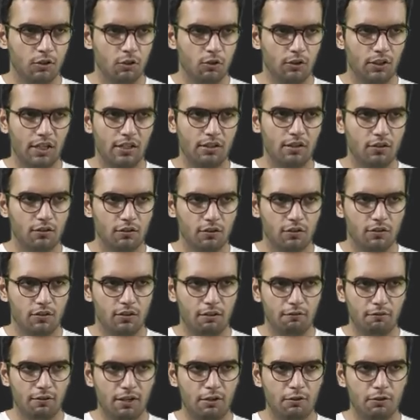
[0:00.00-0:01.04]
Okay, this is
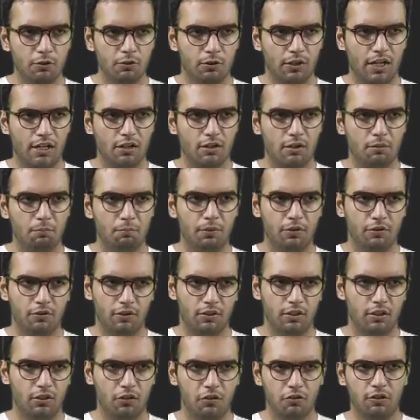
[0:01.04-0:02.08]
the way you can
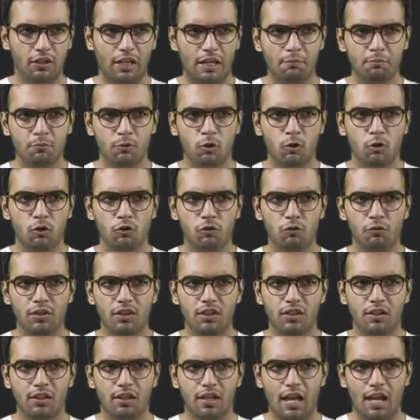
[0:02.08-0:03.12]
represent. Same goes
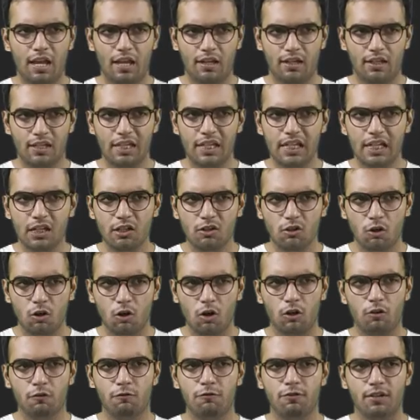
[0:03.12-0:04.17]
with E
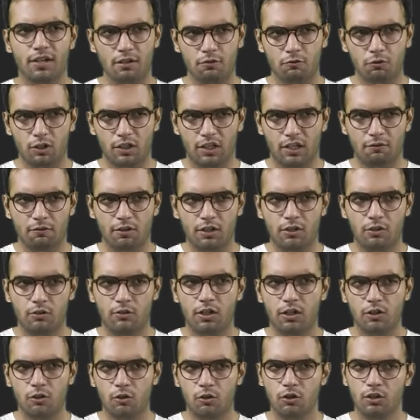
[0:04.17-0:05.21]
or V, whatever
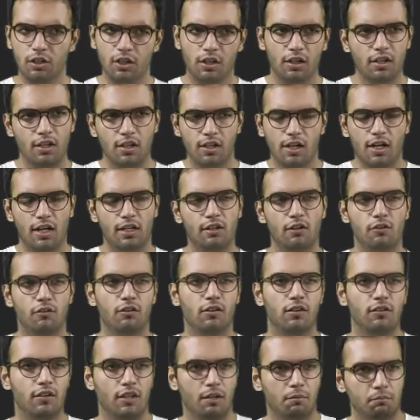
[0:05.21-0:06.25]
you denote, it is
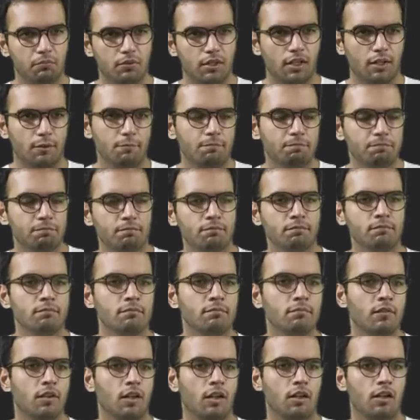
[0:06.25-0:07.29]
the same thing.
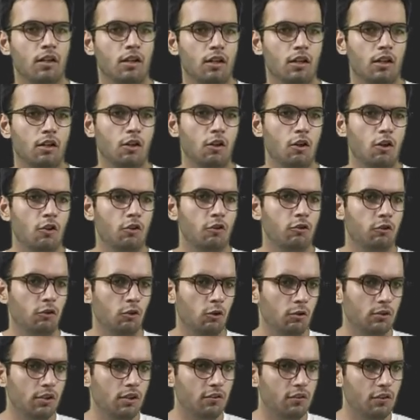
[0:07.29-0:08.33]

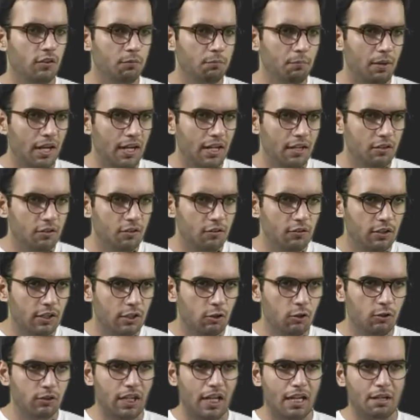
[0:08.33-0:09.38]
So this is my
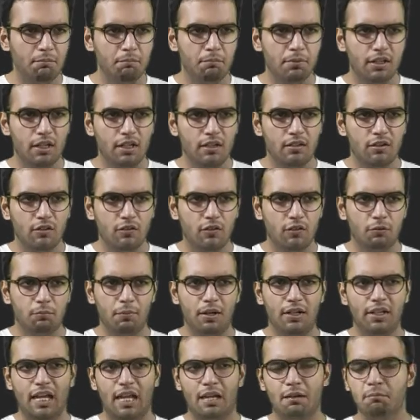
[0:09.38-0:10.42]
zero time period, this is
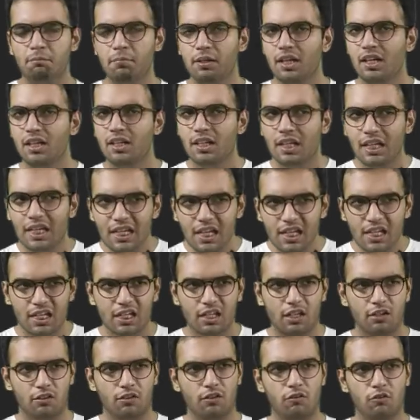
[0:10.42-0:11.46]
my time period T,
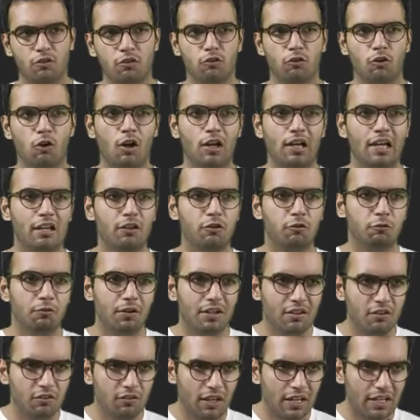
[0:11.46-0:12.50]
this is called as
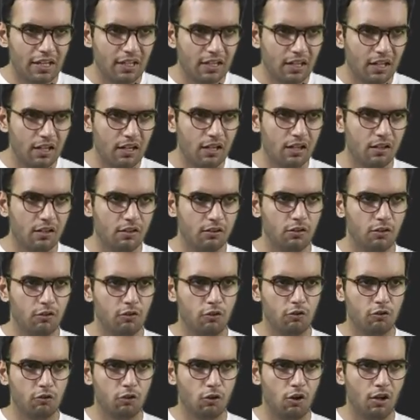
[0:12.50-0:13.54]
one cycle,
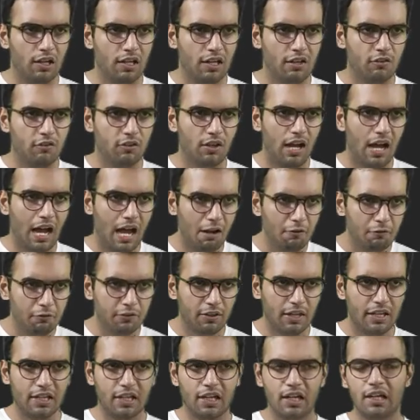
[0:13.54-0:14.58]
this is called as half
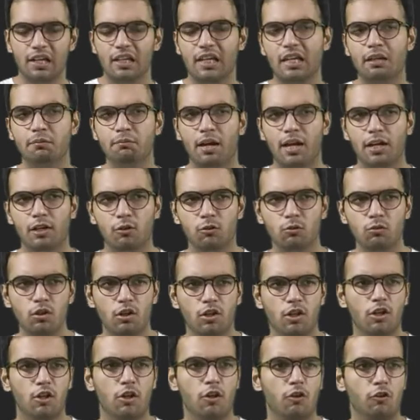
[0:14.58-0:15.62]
cycle T by two.
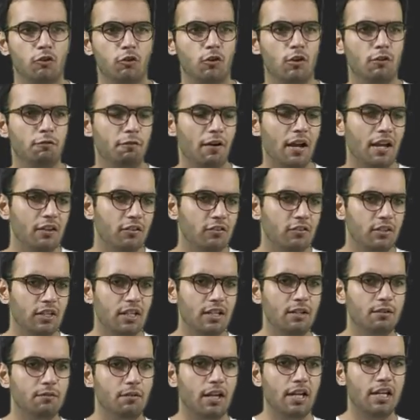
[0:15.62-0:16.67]
So if I
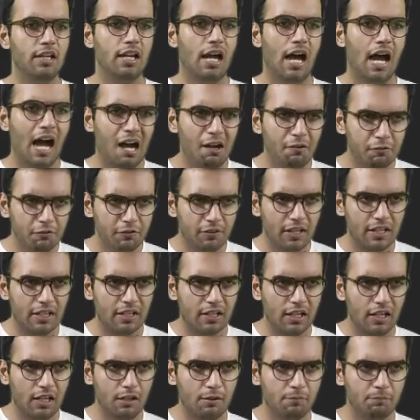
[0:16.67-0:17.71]
see in half
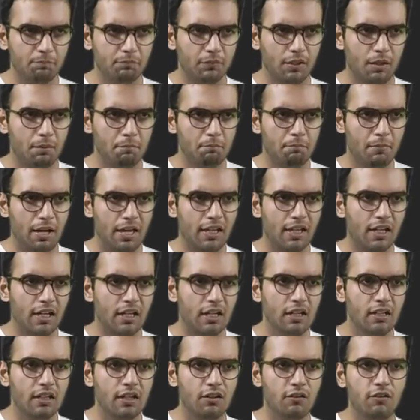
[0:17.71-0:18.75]
cycle, my
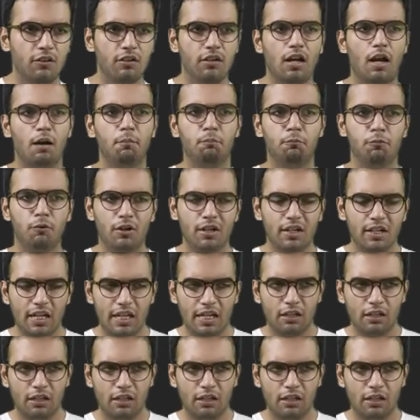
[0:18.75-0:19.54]
current is in upward